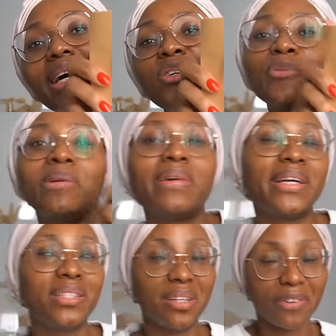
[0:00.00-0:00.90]
guys remember
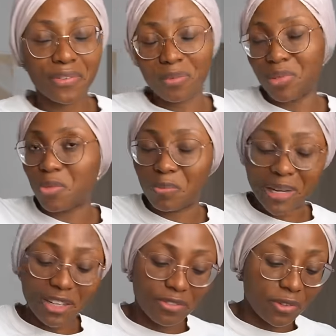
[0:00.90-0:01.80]
Iziafa from the
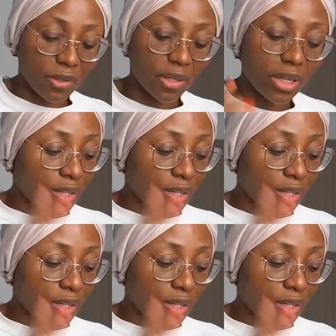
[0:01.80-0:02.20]
Dubai vlog?